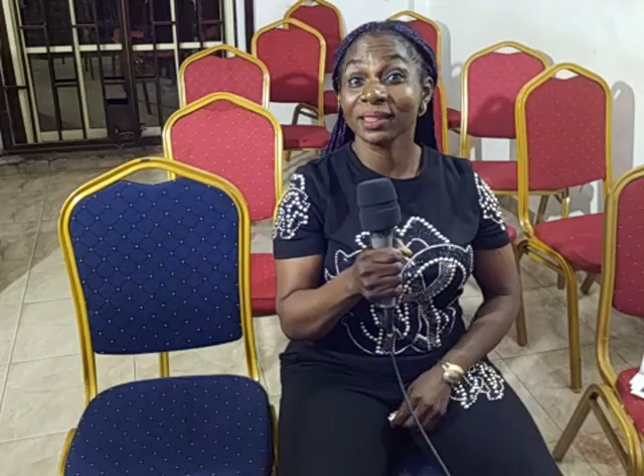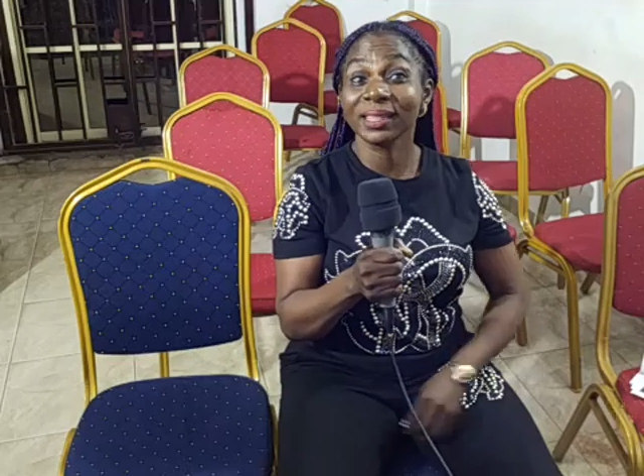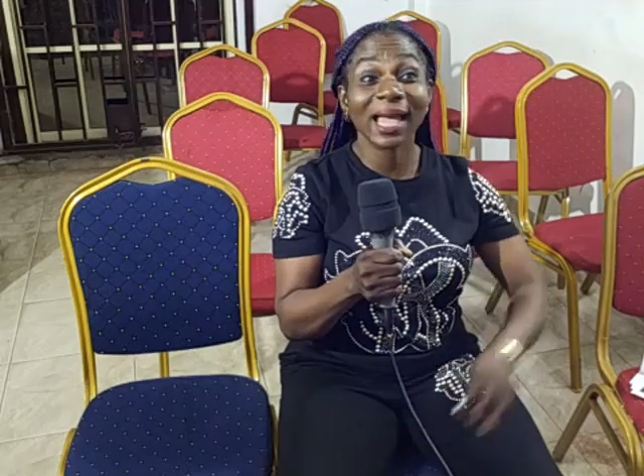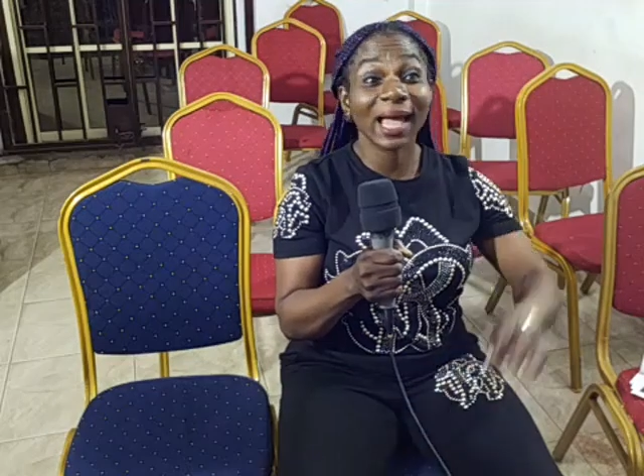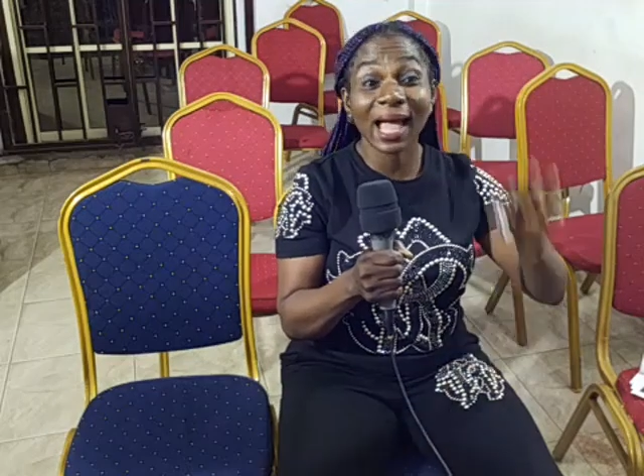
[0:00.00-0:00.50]

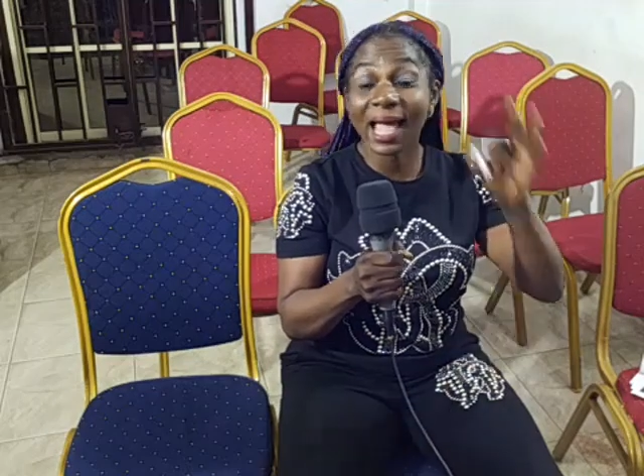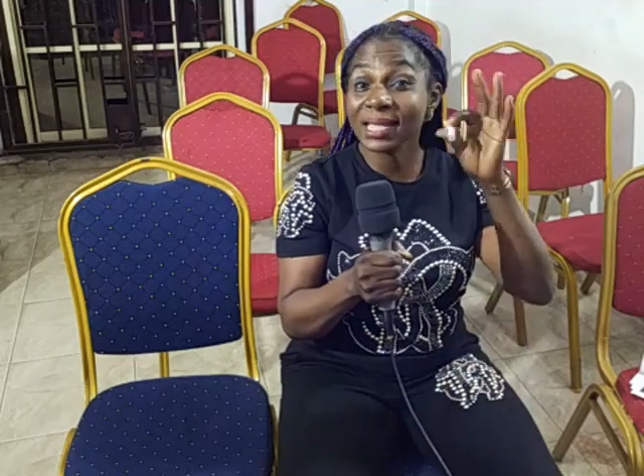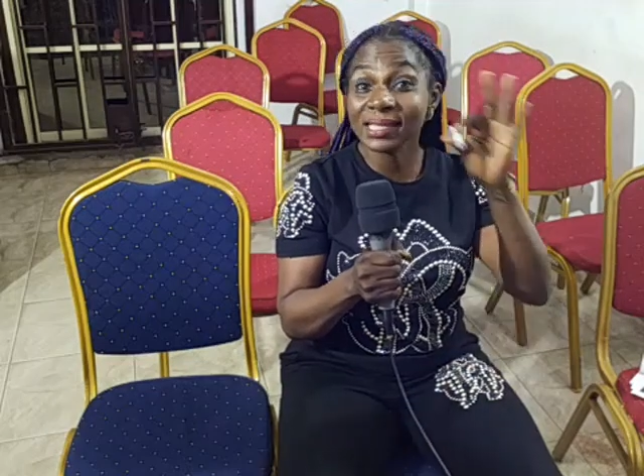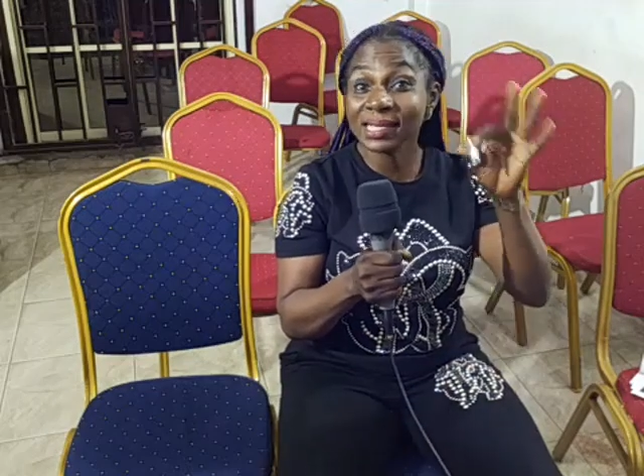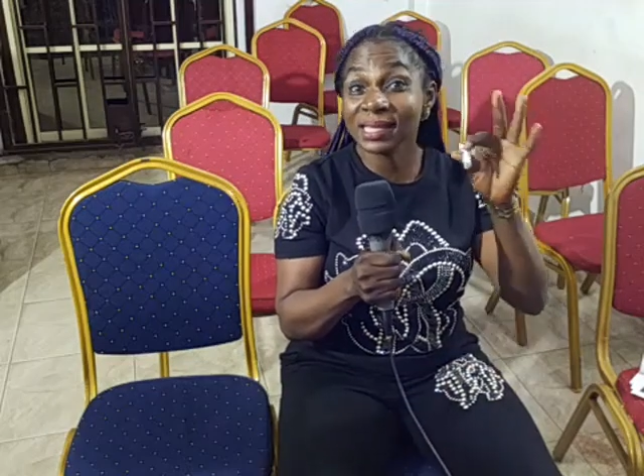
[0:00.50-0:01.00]
Their
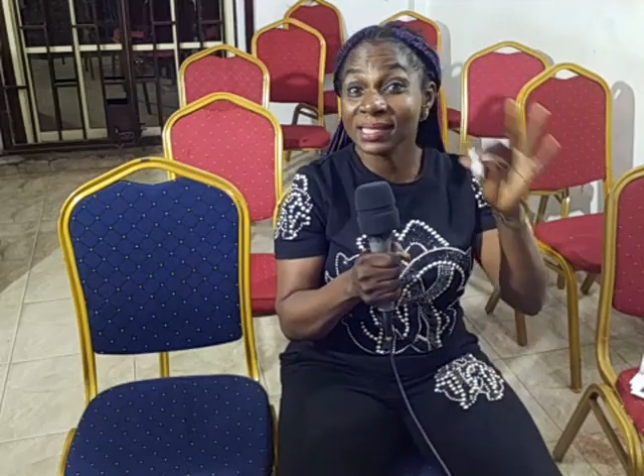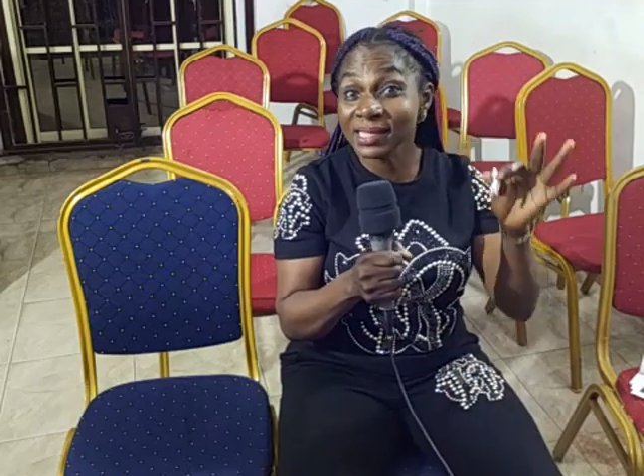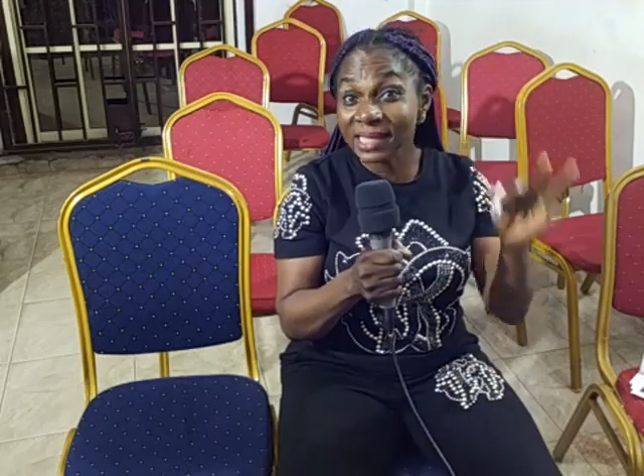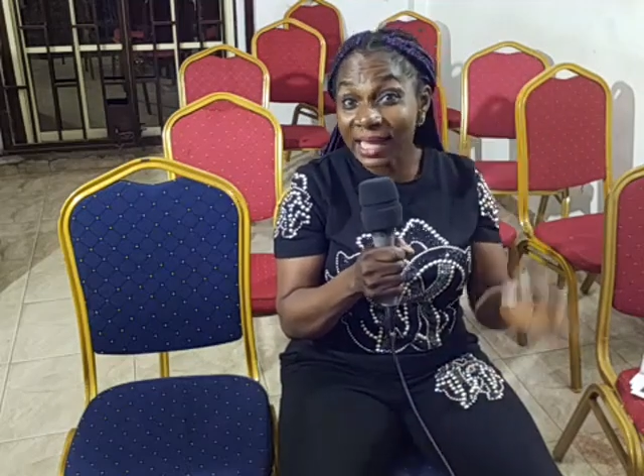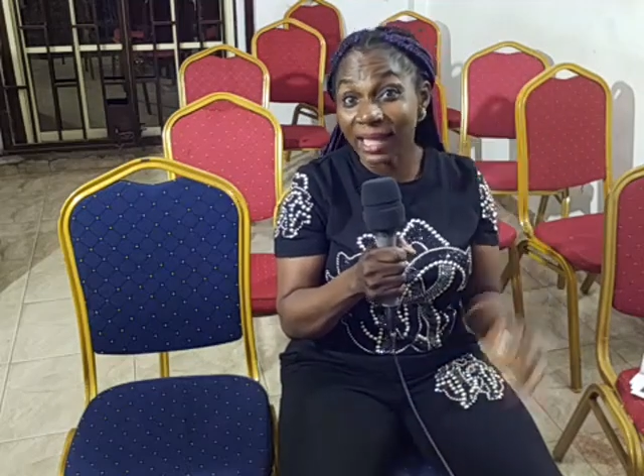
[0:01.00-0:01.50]
eyes
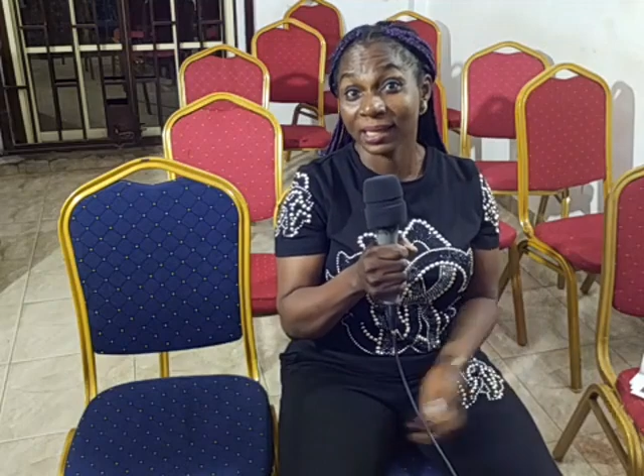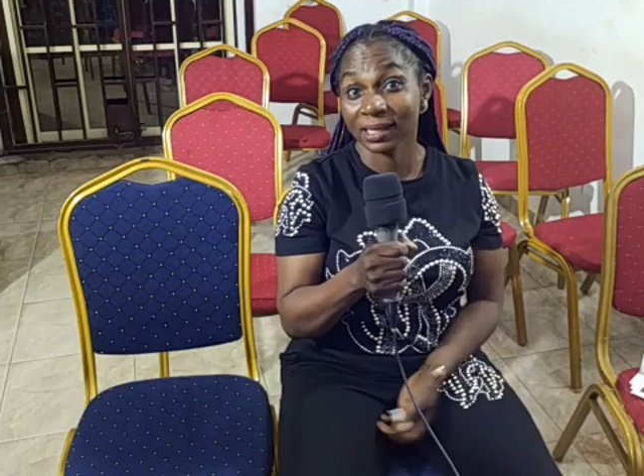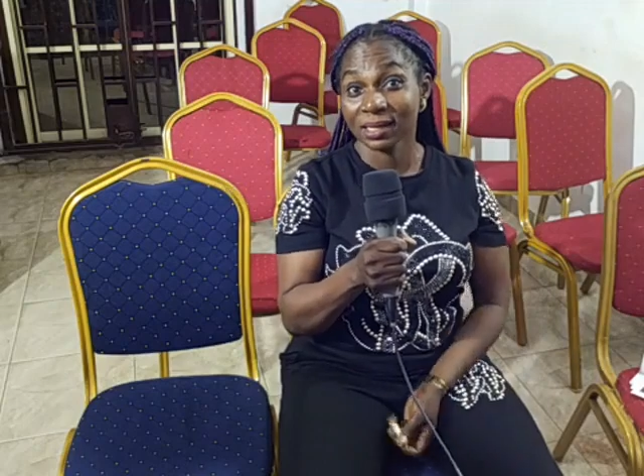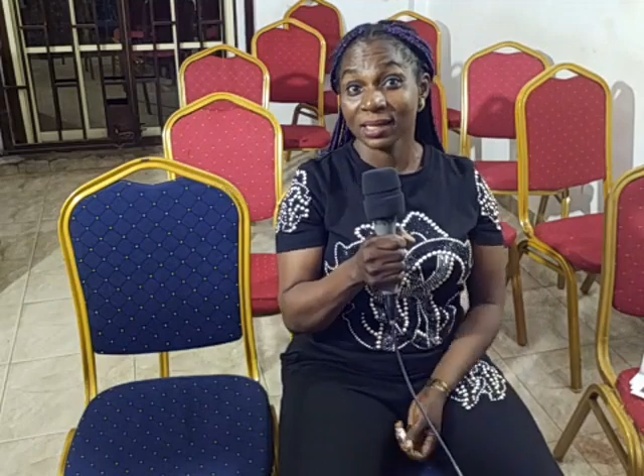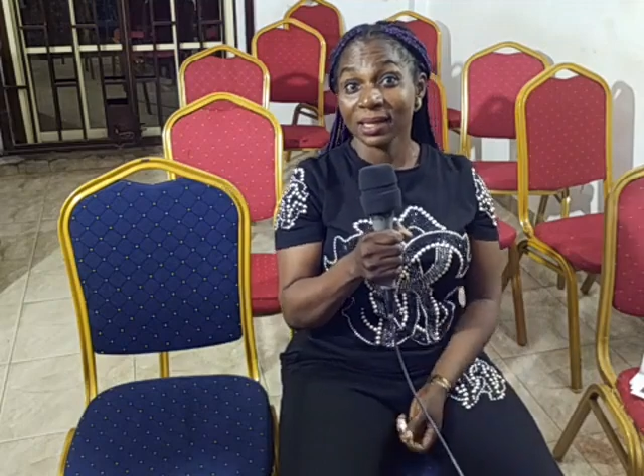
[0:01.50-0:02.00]
is
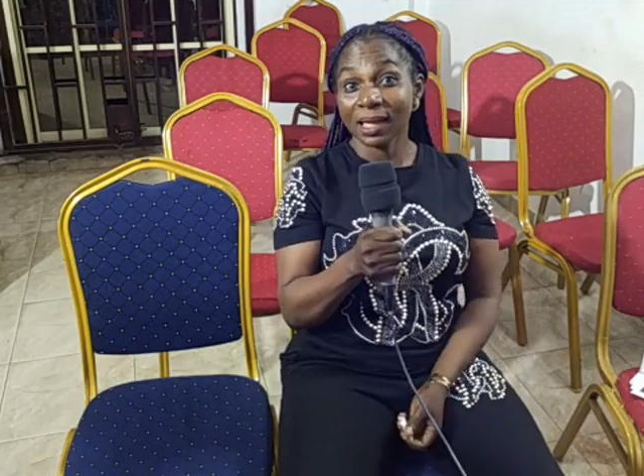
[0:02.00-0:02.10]
there.